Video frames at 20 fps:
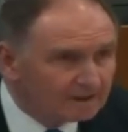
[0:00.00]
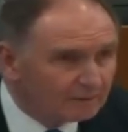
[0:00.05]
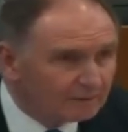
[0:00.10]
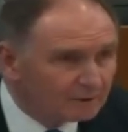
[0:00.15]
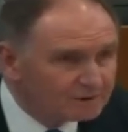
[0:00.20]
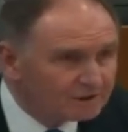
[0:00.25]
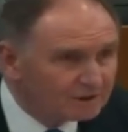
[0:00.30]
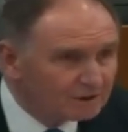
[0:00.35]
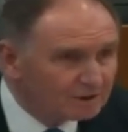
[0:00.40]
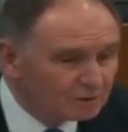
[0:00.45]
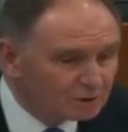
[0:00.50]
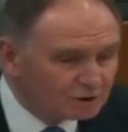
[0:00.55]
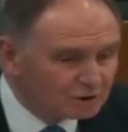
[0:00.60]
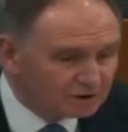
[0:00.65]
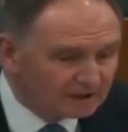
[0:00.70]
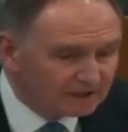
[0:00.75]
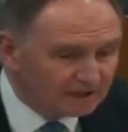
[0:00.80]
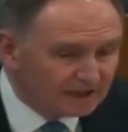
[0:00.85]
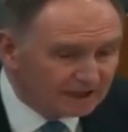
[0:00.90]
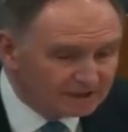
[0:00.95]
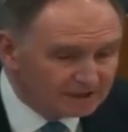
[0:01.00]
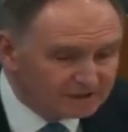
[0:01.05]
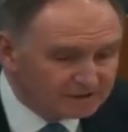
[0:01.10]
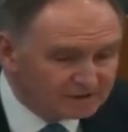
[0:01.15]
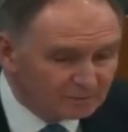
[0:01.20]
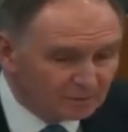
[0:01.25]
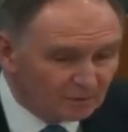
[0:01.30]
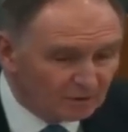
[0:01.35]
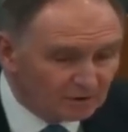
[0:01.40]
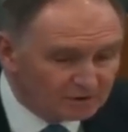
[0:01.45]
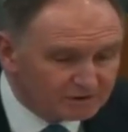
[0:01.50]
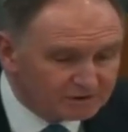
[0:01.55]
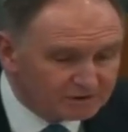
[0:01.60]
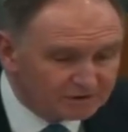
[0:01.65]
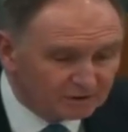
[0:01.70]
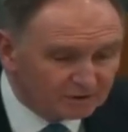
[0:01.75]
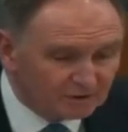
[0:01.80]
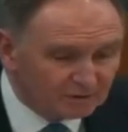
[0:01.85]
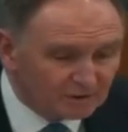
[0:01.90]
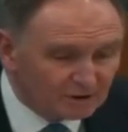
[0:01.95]
The prosecution case
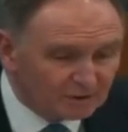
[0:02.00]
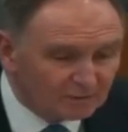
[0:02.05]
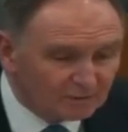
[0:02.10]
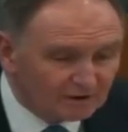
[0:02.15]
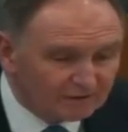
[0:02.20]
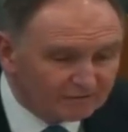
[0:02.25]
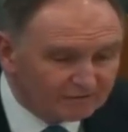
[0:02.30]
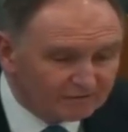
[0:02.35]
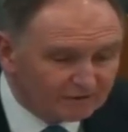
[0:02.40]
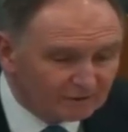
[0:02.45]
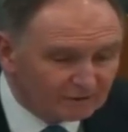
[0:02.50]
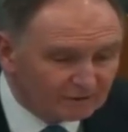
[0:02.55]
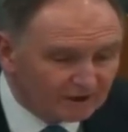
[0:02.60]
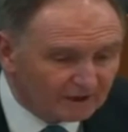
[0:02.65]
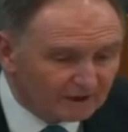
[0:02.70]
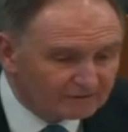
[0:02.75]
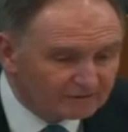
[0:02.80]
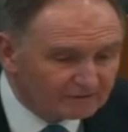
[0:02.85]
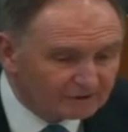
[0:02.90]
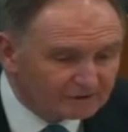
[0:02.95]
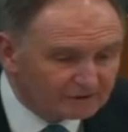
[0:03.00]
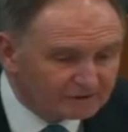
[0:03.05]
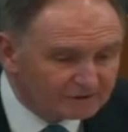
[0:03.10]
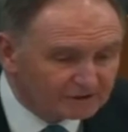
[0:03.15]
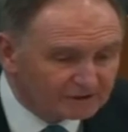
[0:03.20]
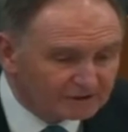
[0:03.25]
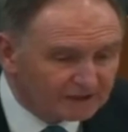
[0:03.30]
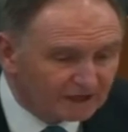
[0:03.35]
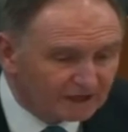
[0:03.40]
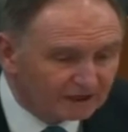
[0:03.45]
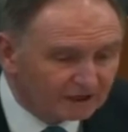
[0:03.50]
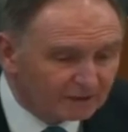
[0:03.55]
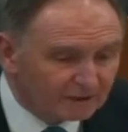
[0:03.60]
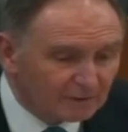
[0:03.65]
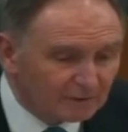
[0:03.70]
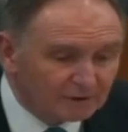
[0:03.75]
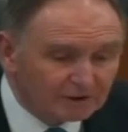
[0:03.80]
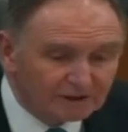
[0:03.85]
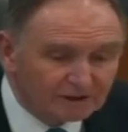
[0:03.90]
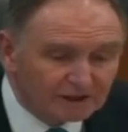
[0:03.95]
was that the mobile phone evidence and
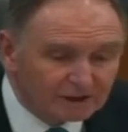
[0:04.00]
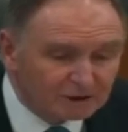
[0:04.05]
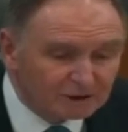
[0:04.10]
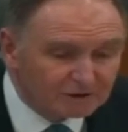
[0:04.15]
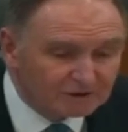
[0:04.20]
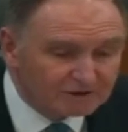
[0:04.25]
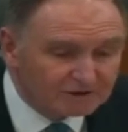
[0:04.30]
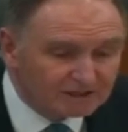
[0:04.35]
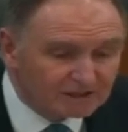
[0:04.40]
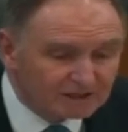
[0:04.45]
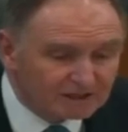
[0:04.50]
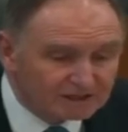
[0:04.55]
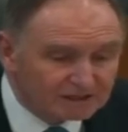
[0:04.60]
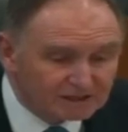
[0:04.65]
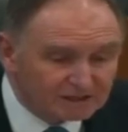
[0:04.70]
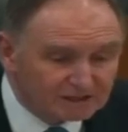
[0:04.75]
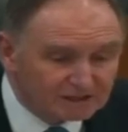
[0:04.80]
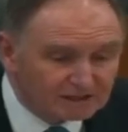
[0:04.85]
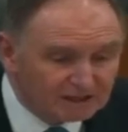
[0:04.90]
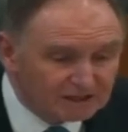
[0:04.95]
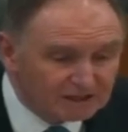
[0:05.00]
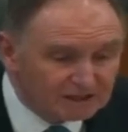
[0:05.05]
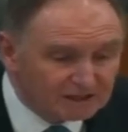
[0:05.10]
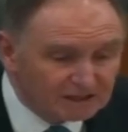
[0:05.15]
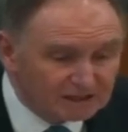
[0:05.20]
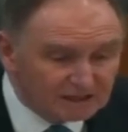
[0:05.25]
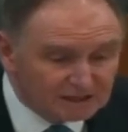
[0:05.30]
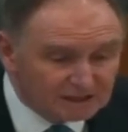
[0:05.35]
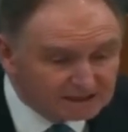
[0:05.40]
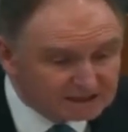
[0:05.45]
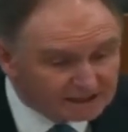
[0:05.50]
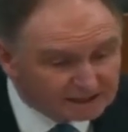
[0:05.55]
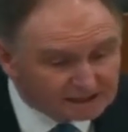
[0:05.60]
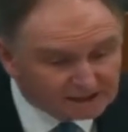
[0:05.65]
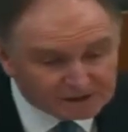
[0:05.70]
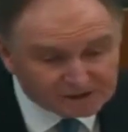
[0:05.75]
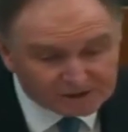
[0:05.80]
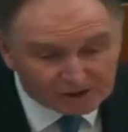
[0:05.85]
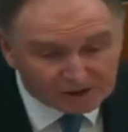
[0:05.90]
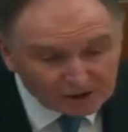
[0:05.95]
telecommunications data,
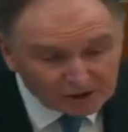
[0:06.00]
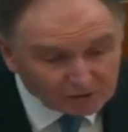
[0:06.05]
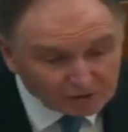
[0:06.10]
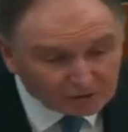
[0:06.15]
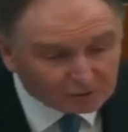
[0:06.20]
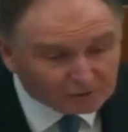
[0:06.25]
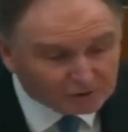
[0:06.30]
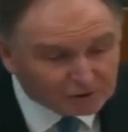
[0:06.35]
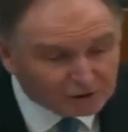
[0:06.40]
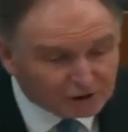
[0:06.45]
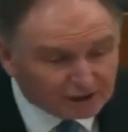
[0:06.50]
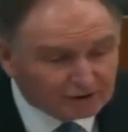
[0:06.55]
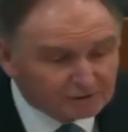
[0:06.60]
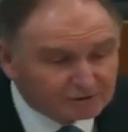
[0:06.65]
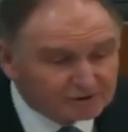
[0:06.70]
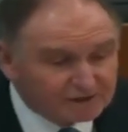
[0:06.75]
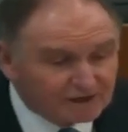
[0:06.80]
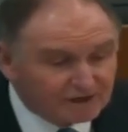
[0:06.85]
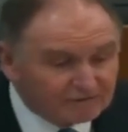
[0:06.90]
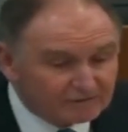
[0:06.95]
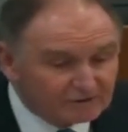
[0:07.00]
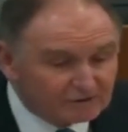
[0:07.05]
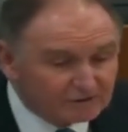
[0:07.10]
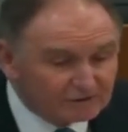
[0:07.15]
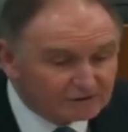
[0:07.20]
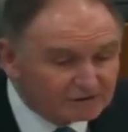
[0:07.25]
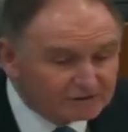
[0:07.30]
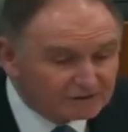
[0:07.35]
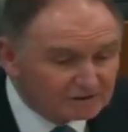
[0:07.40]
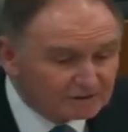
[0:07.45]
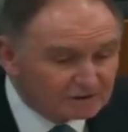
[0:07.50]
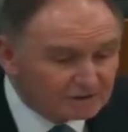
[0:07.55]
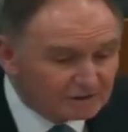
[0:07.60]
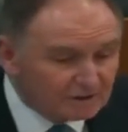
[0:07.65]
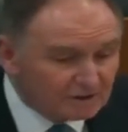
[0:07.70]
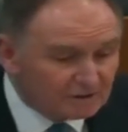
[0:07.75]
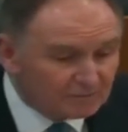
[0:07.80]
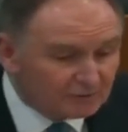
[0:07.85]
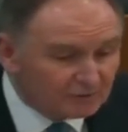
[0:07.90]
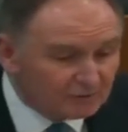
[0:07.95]
taken as a whole with Chow's evidence,
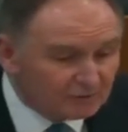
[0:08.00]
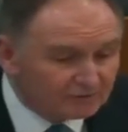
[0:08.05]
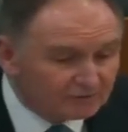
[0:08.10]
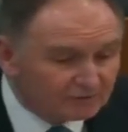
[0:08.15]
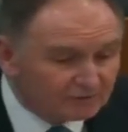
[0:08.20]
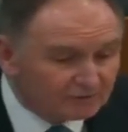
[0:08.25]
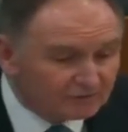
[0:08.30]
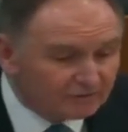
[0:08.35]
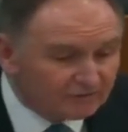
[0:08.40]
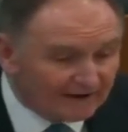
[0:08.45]
proved